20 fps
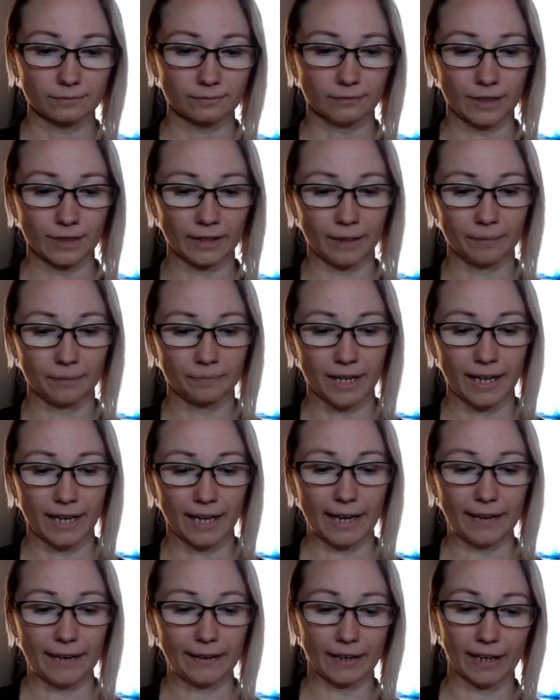Okay.
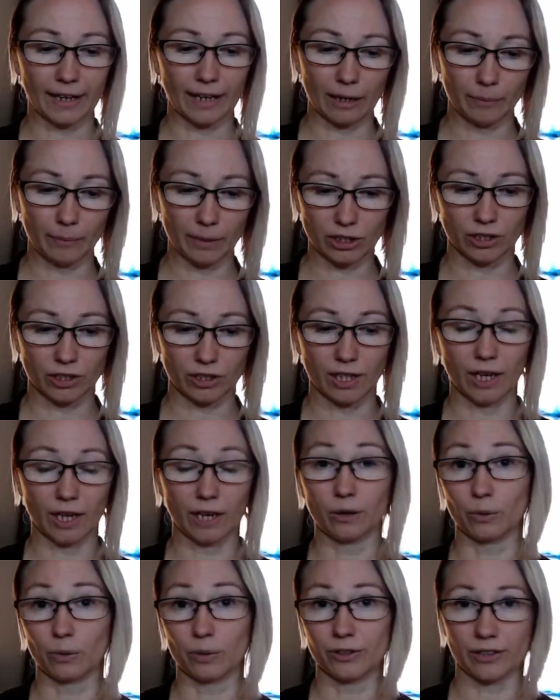And then like I mentioned, the
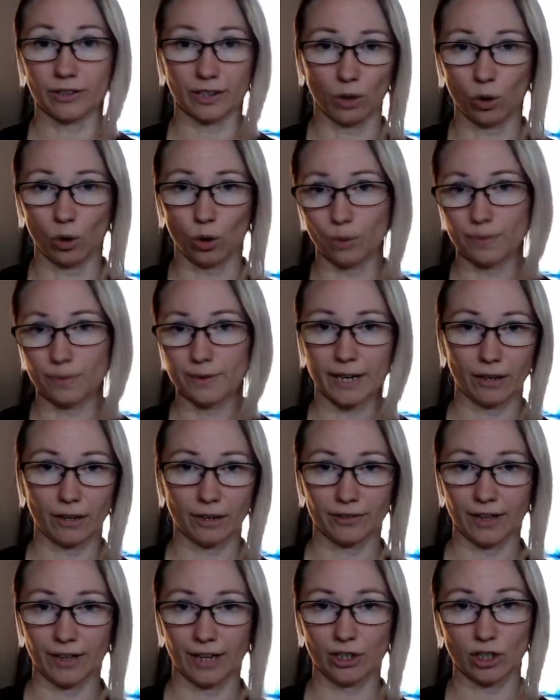other ones like the home
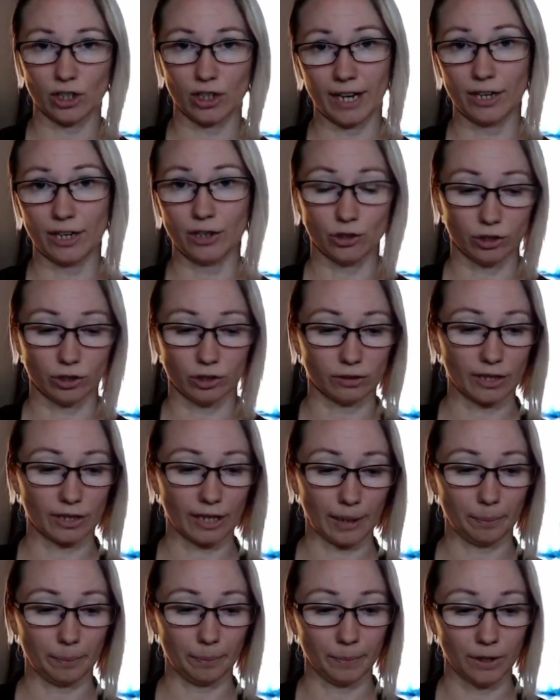style / Asian
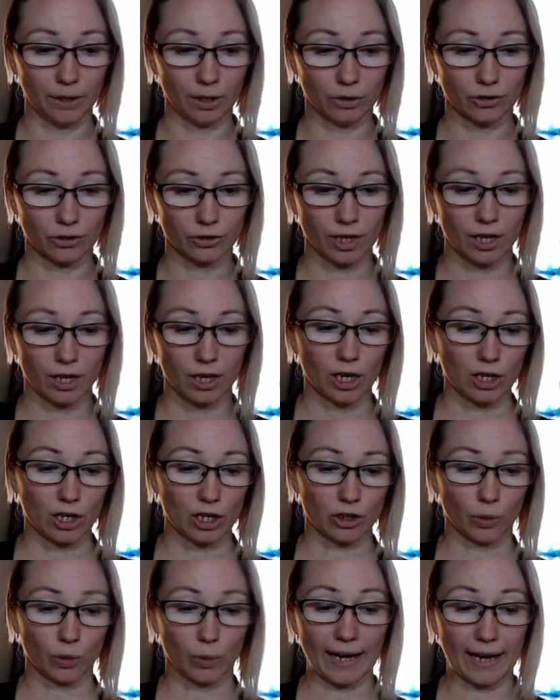type meals.
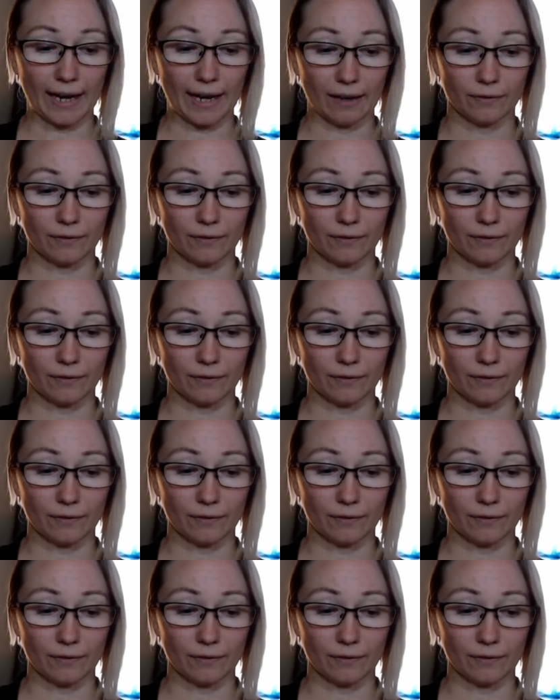So we have